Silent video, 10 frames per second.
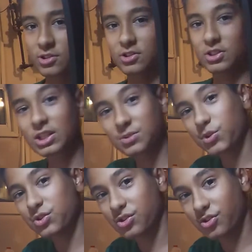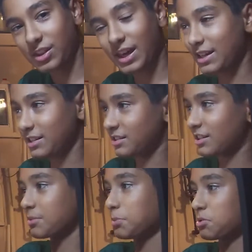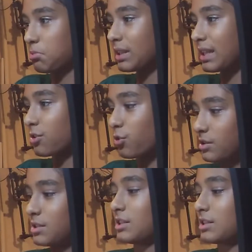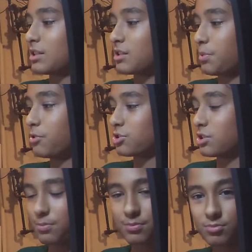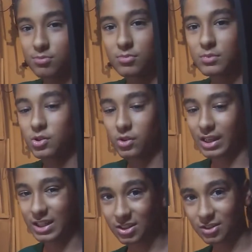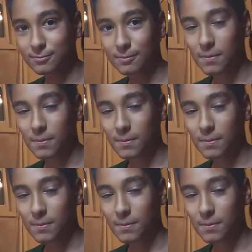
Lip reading: It's not supposed to do that, and it's not supposed to make that noise, and it's not supposed to do that at all.